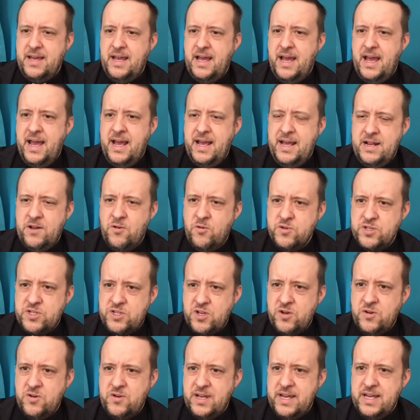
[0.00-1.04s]
It
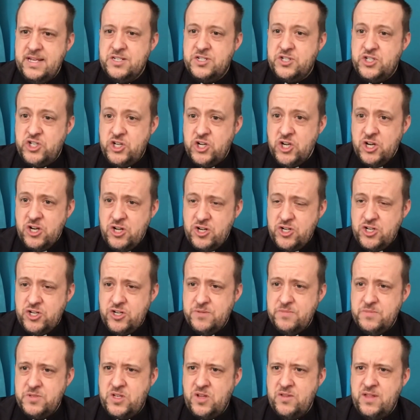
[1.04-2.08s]
also is church.
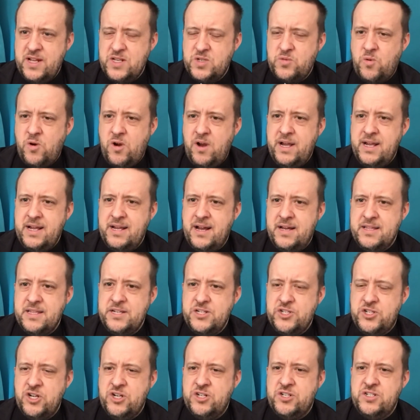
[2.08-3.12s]
So that's why I think
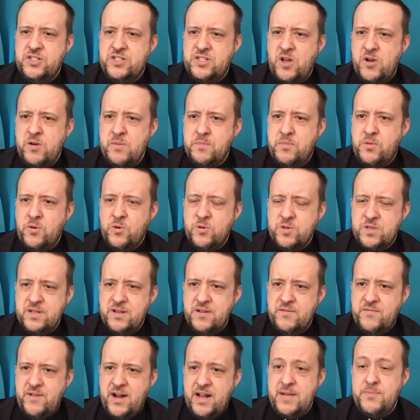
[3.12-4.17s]
church is so important
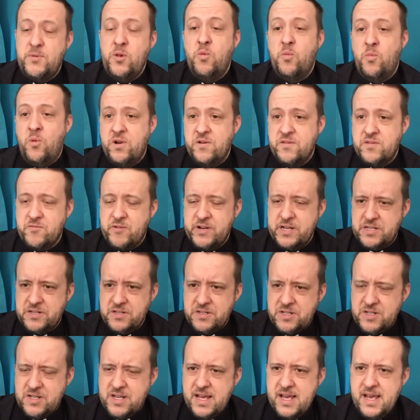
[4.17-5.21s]
and valuable. One of the
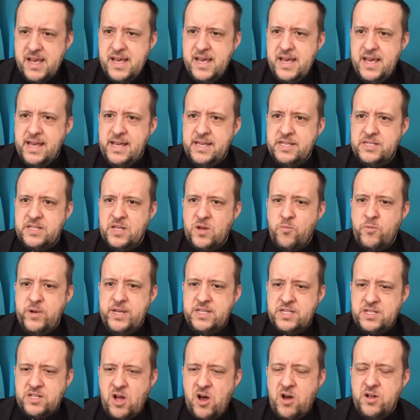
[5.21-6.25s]
reasons is that we
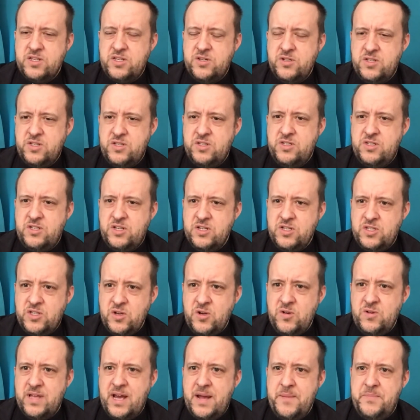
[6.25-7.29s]
start to
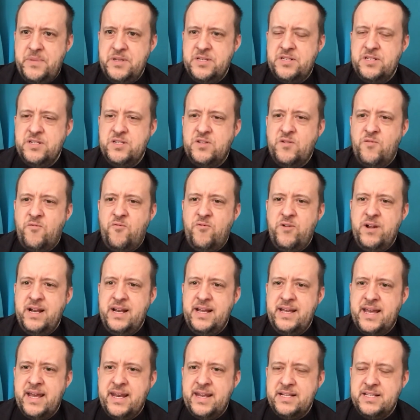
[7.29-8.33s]
do that business of really
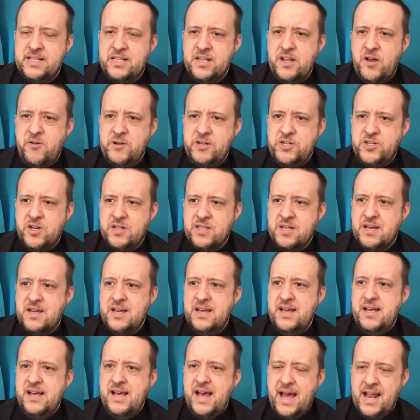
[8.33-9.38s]
getting to know each other
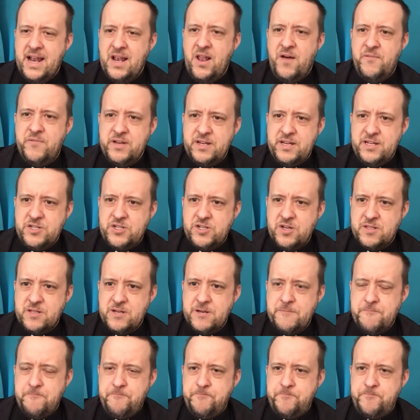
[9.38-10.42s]
and loving each other,